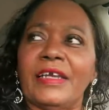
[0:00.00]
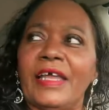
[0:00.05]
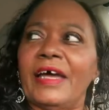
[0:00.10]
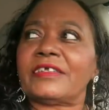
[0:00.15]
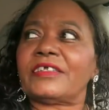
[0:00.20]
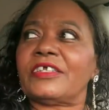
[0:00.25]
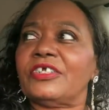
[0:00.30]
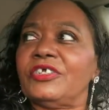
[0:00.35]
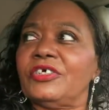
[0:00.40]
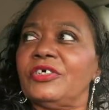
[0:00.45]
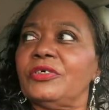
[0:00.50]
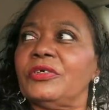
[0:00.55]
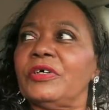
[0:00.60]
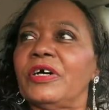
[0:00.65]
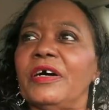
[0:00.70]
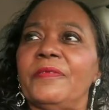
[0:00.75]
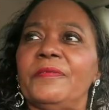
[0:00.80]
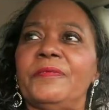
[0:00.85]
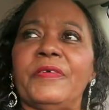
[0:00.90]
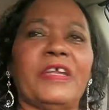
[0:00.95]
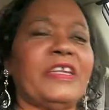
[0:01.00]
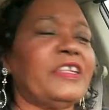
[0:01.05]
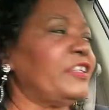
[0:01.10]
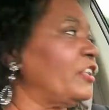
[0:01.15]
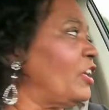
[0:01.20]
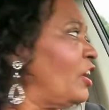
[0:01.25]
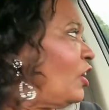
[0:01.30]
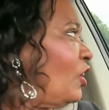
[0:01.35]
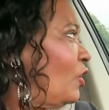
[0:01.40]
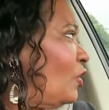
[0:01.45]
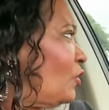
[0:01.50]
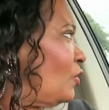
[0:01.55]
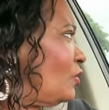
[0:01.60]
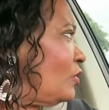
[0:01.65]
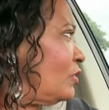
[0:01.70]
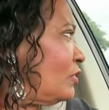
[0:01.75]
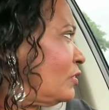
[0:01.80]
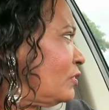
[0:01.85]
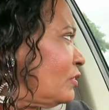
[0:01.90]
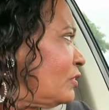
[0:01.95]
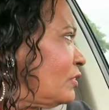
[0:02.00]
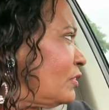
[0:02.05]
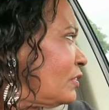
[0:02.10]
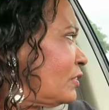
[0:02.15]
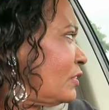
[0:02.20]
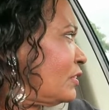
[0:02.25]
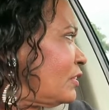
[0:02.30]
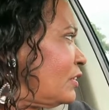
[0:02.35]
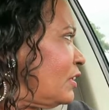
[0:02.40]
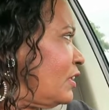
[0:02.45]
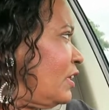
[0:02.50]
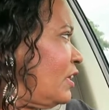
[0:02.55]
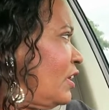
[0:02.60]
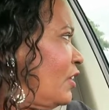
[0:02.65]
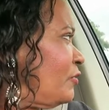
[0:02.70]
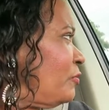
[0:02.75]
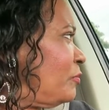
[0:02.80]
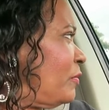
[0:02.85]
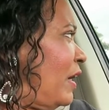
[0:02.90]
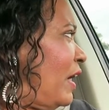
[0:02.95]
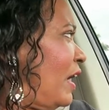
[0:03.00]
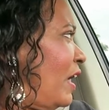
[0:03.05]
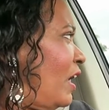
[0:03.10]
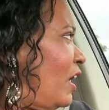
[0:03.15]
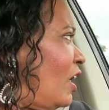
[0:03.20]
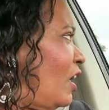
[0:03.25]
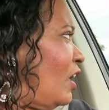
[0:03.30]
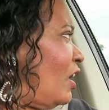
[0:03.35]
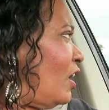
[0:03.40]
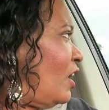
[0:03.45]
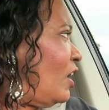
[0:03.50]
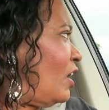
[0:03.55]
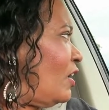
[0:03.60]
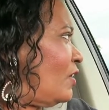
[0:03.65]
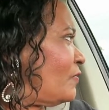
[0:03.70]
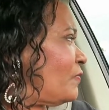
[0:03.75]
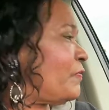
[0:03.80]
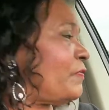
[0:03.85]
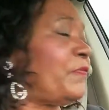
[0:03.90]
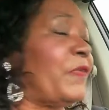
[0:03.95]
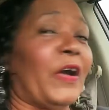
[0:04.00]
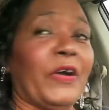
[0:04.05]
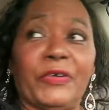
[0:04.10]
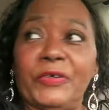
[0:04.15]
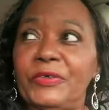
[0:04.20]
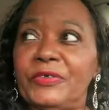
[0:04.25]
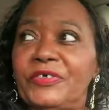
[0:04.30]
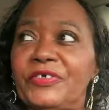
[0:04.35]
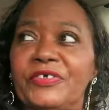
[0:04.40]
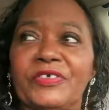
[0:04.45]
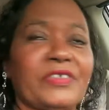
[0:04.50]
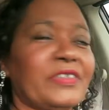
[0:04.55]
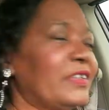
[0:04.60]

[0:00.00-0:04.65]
like to do a video of my first.